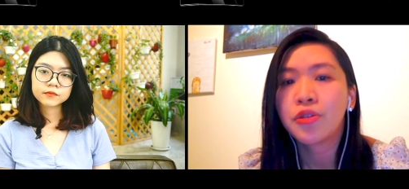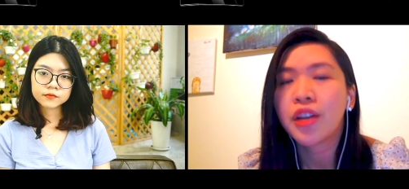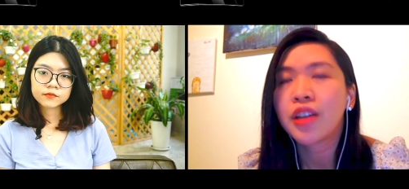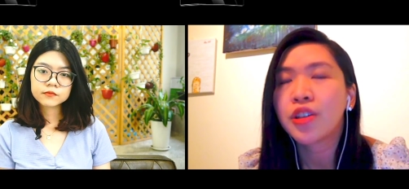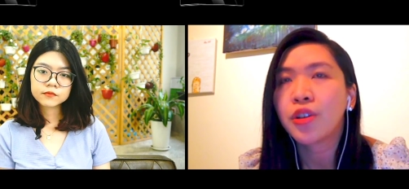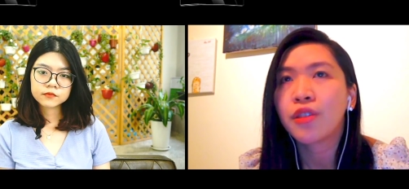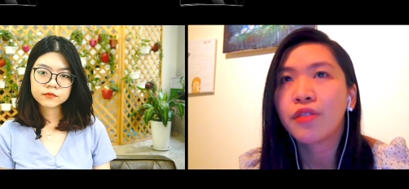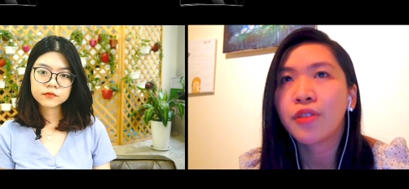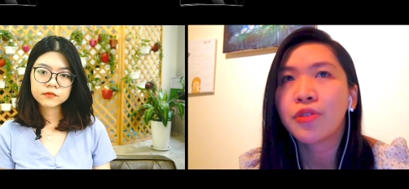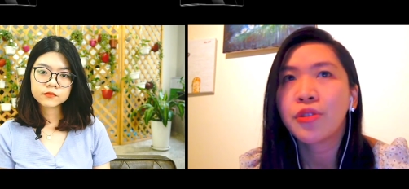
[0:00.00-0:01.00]
Speaker 1: to change all
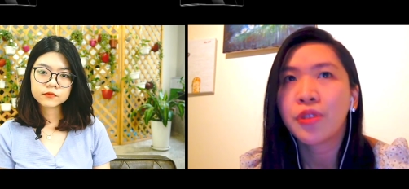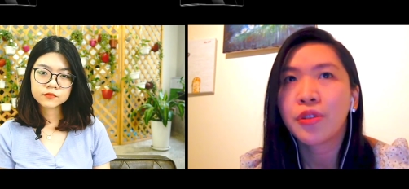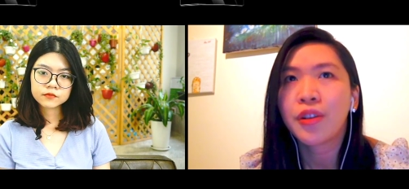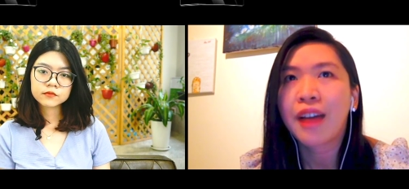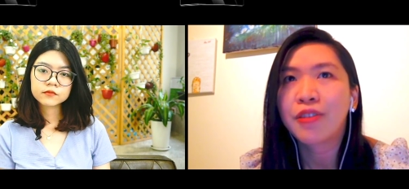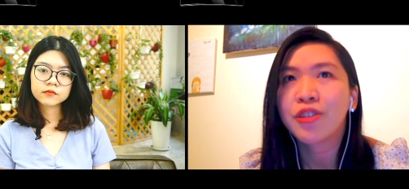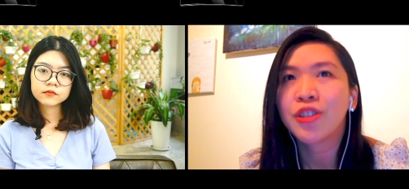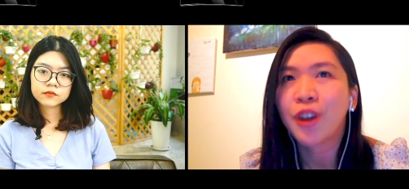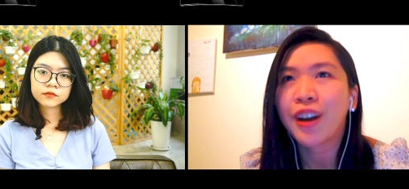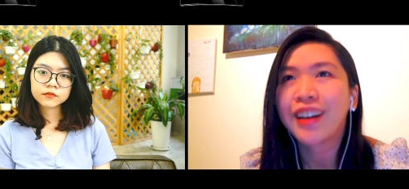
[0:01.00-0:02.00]
of those, you know, you have to
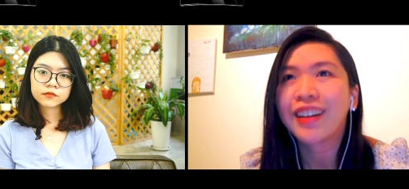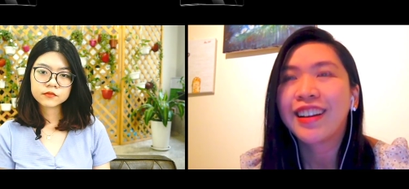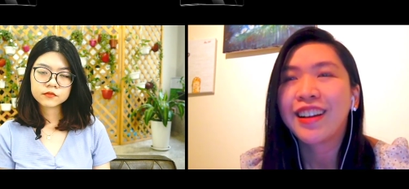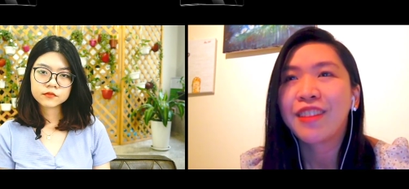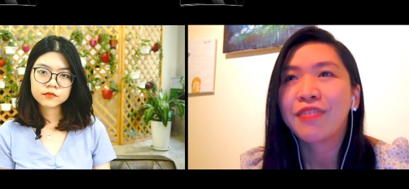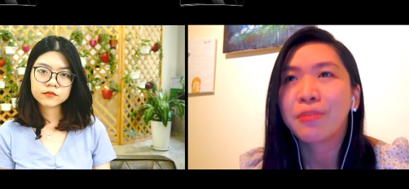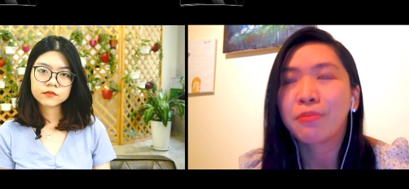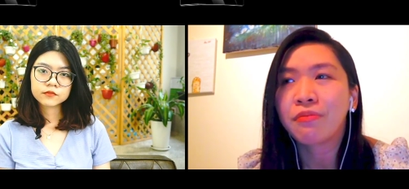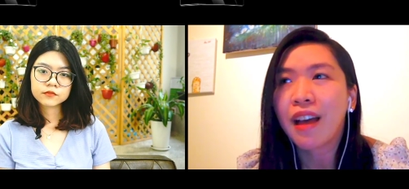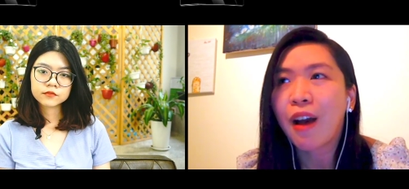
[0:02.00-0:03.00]
start
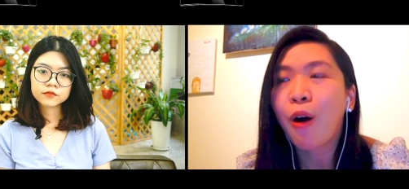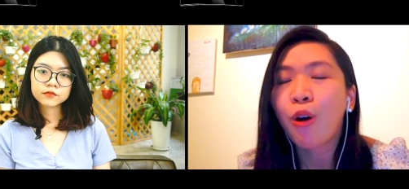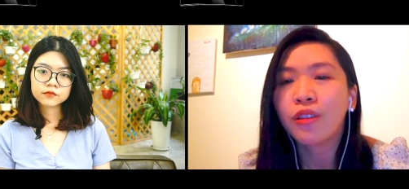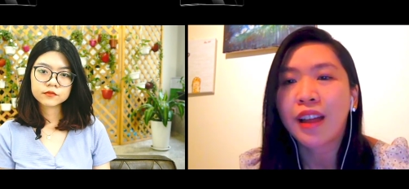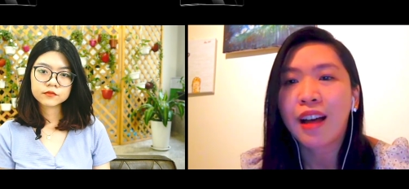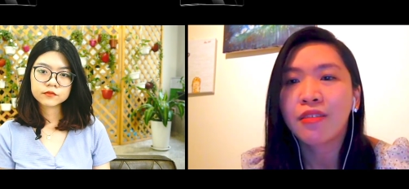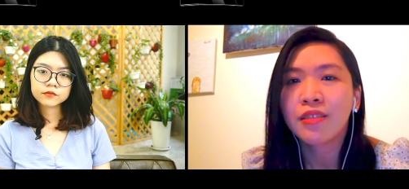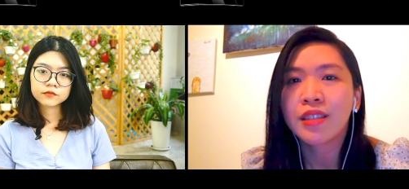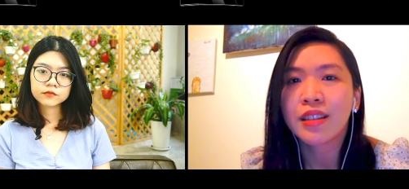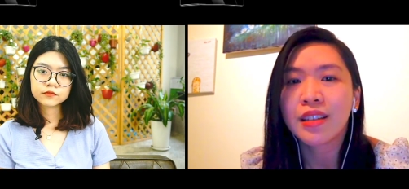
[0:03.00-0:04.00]
from all
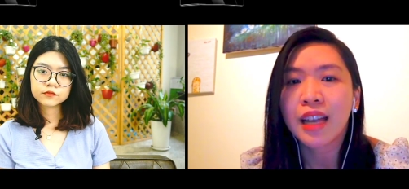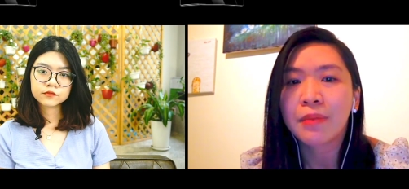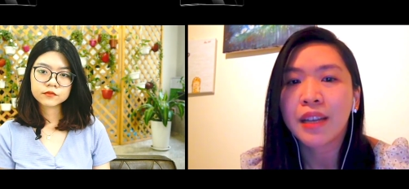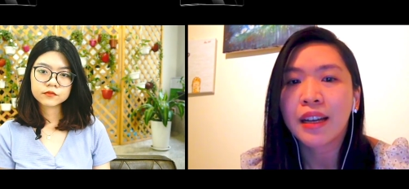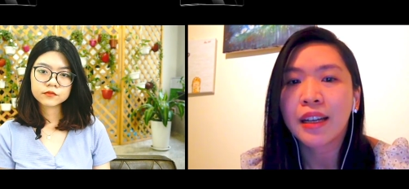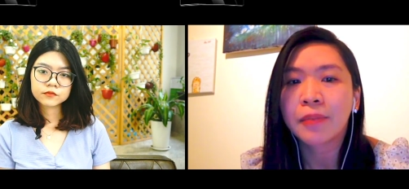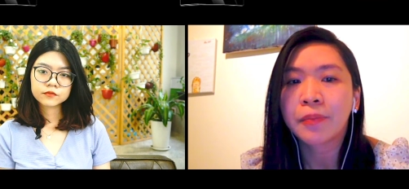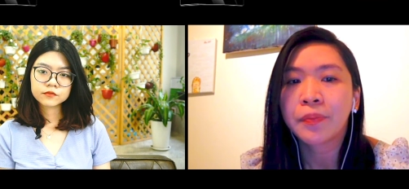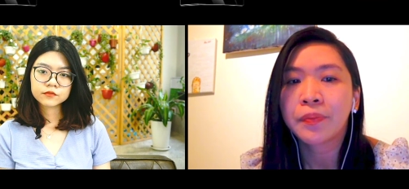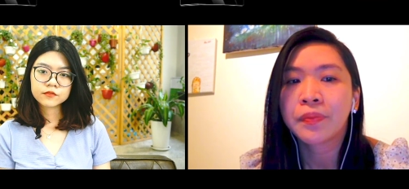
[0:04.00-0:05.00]
levels at the same
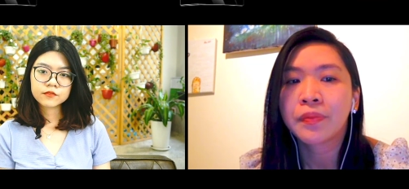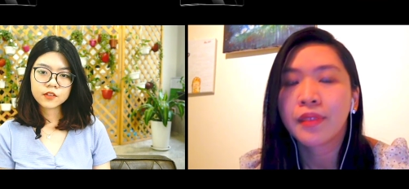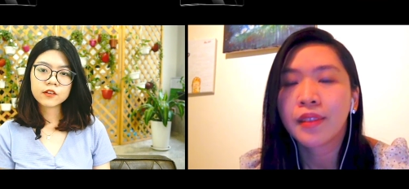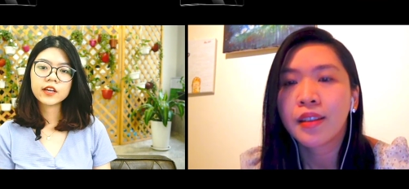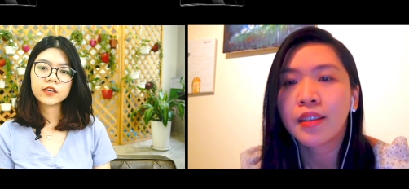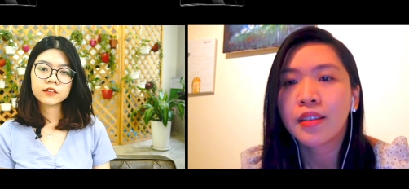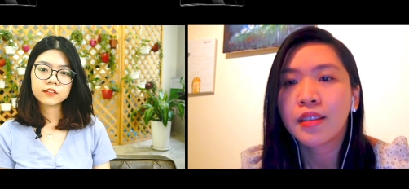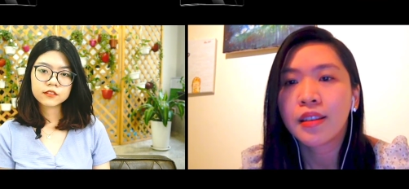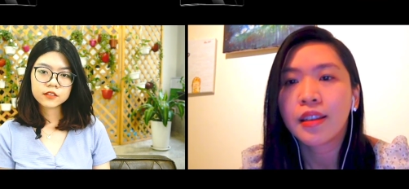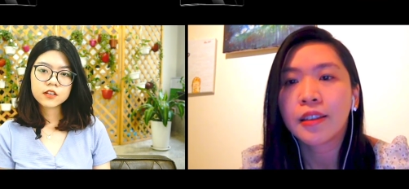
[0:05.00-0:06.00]
time.
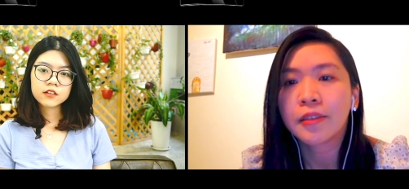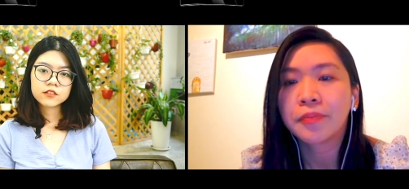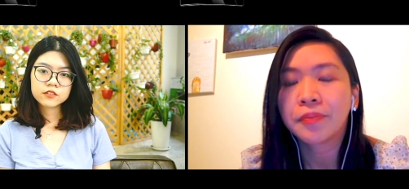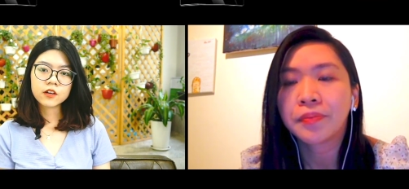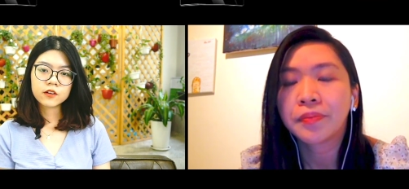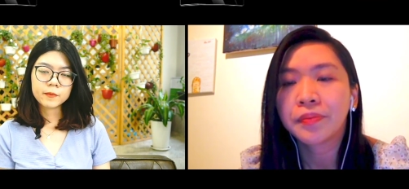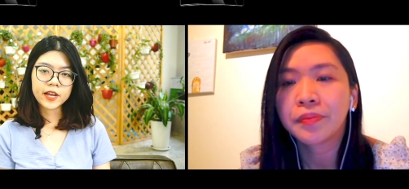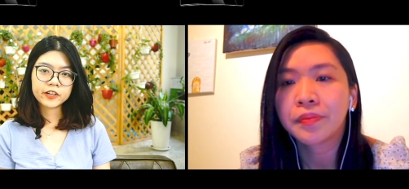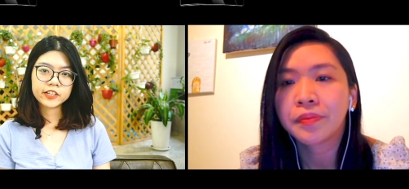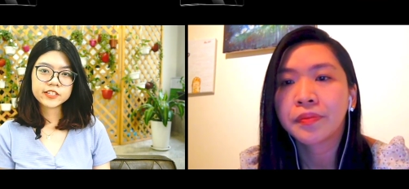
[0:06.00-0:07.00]
Speaker 2: Yeah. So the
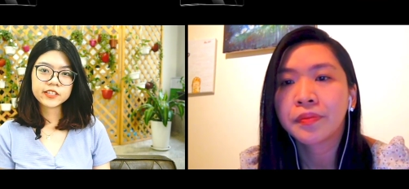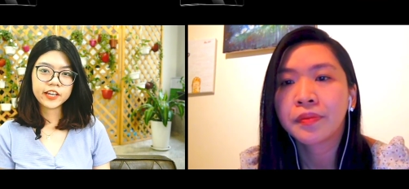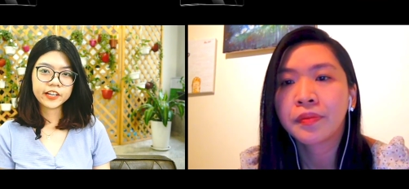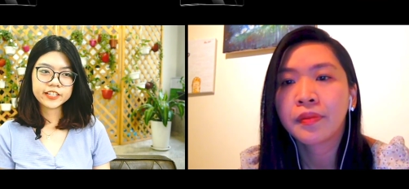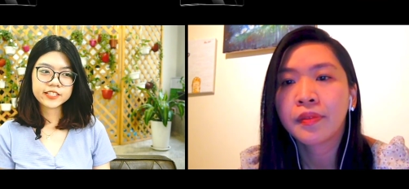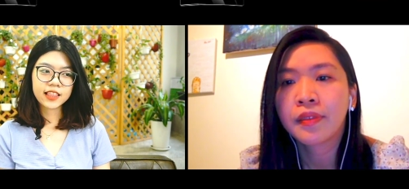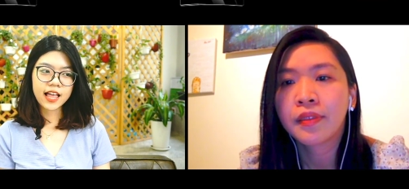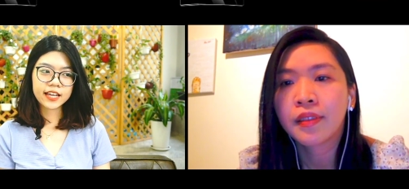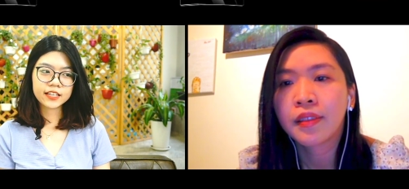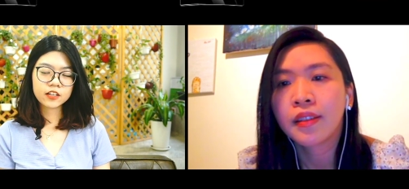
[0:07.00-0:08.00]
barriers here is
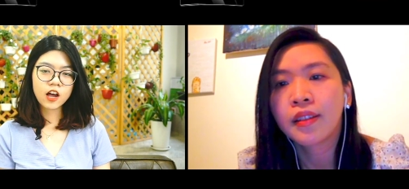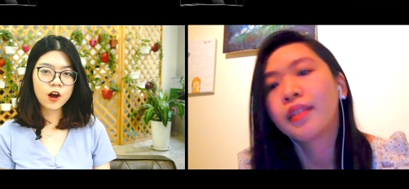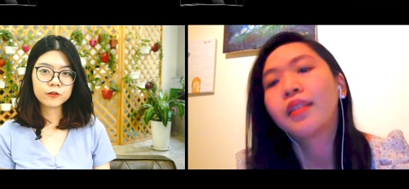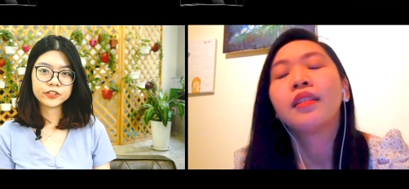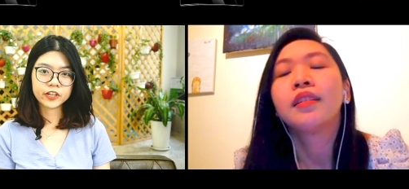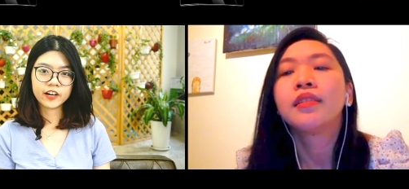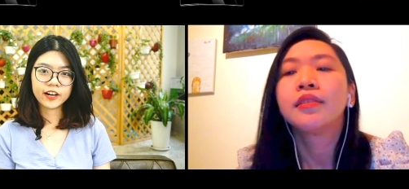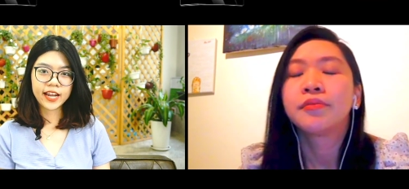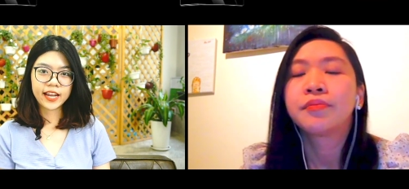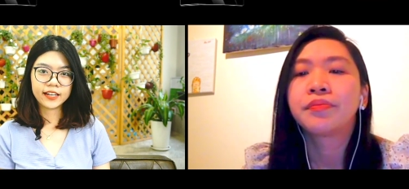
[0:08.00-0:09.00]
like culture
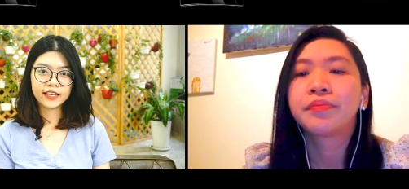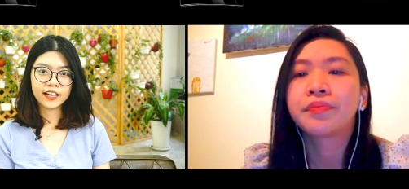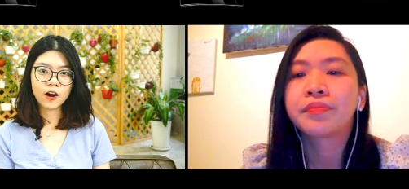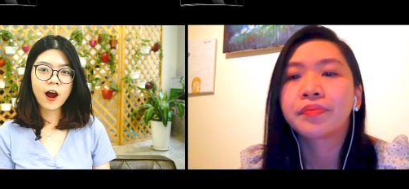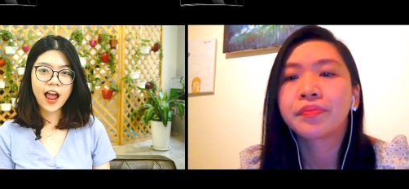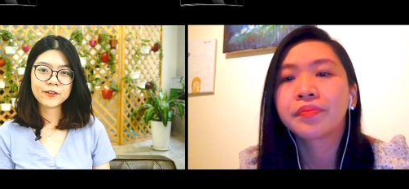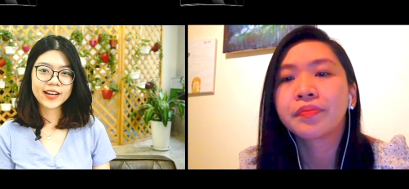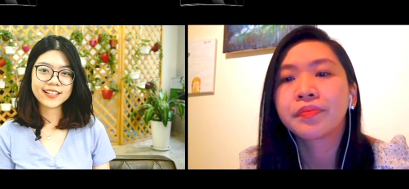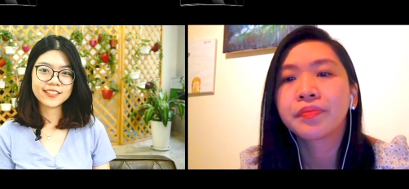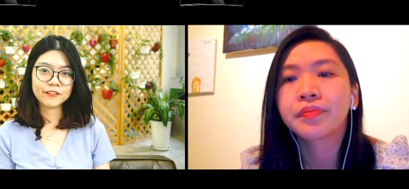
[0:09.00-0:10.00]
and
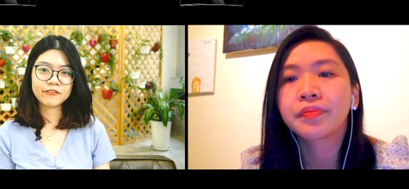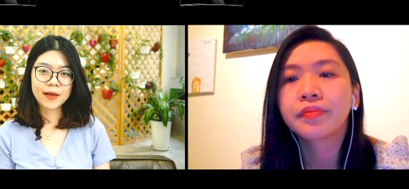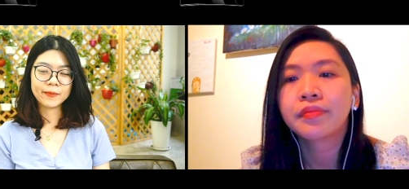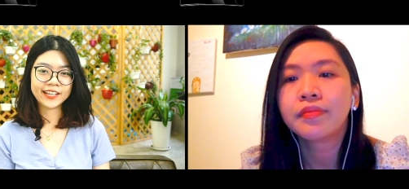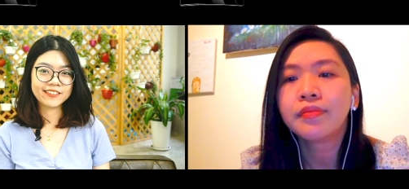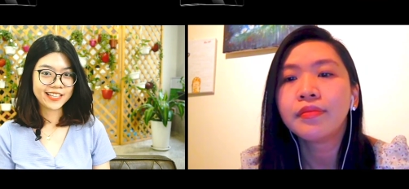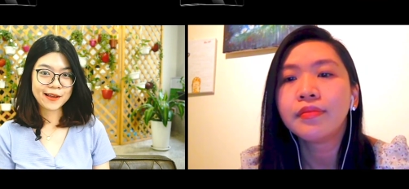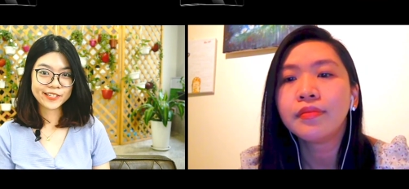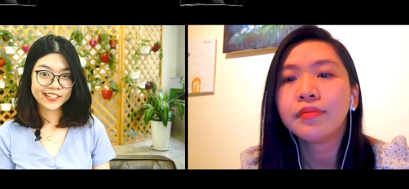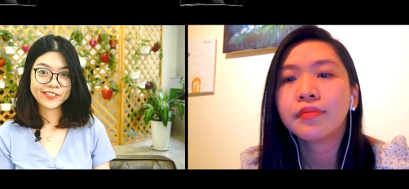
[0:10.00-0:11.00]
outdated family
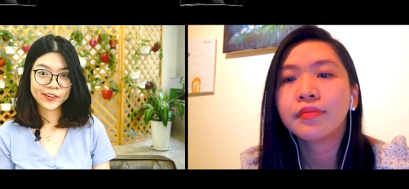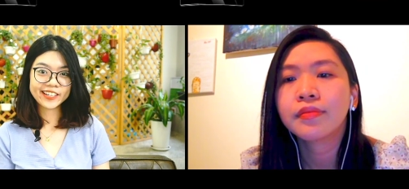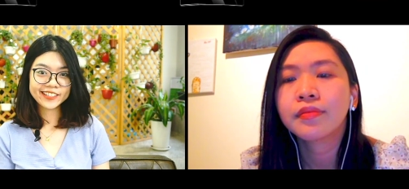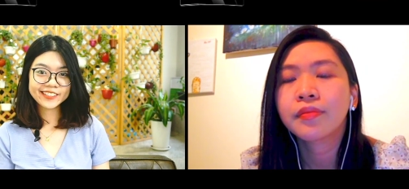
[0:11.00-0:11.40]
conceptions, right?